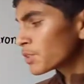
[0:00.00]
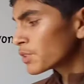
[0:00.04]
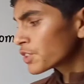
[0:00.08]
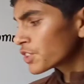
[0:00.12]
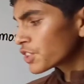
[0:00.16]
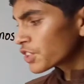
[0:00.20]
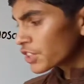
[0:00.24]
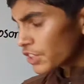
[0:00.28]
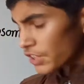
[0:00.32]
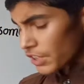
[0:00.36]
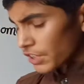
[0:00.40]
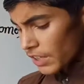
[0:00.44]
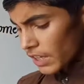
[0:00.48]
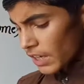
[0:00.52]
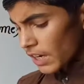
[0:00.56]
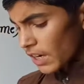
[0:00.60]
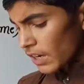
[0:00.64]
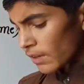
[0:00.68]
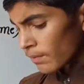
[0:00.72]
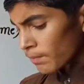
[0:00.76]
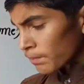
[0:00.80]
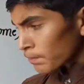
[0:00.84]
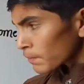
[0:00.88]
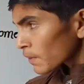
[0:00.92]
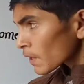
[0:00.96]
material.
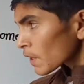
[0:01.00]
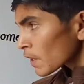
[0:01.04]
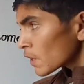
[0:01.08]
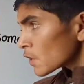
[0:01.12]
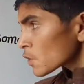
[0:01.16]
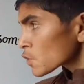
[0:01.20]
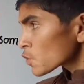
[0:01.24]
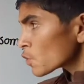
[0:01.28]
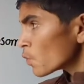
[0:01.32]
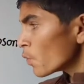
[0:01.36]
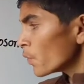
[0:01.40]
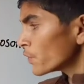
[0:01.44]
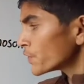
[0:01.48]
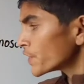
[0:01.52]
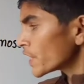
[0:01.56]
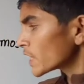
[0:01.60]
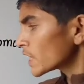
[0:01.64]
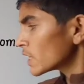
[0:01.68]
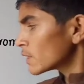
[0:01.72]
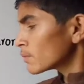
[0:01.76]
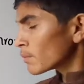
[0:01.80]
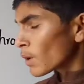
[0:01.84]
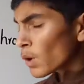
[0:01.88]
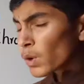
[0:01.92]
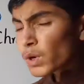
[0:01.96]
So we're
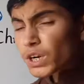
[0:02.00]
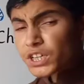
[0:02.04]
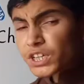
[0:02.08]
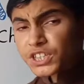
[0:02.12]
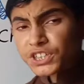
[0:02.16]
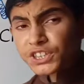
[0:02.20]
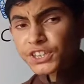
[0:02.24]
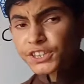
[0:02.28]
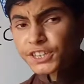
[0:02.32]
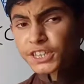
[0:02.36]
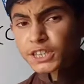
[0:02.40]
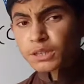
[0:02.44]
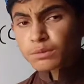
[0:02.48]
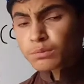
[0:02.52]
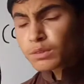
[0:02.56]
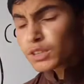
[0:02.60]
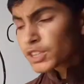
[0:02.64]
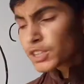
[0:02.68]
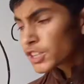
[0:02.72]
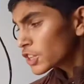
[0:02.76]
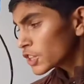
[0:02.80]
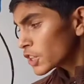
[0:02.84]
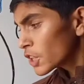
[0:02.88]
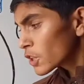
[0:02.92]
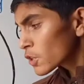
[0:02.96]
talking about the genetic
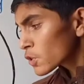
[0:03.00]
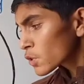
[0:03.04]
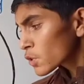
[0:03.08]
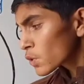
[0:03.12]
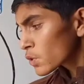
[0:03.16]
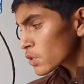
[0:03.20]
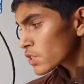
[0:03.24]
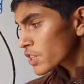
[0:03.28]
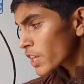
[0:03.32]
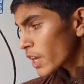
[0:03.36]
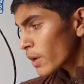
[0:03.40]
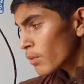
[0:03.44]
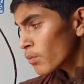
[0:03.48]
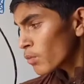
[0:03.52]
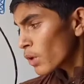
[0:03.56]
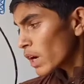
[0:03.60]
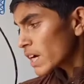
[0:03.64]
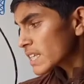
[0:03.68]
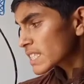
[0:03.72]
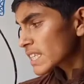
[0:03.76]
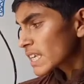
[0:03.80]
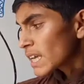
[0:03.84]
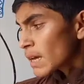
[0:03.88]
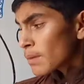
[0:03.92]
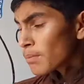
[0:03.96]
material. So same
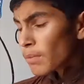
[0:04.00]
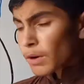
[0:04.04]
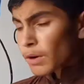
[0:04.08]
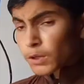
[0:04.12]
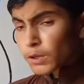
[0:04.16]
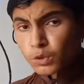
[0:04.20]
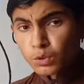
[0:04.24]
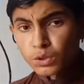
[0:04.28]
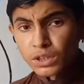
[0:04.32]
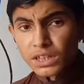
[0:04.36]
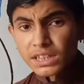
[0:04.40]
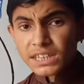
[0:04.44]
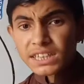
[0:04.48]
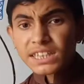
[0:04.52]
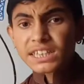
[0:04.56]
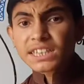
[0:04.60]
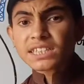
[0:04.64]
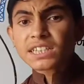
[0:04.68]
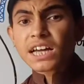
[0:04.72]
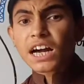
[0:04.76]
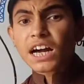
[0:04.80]
was mitochondria is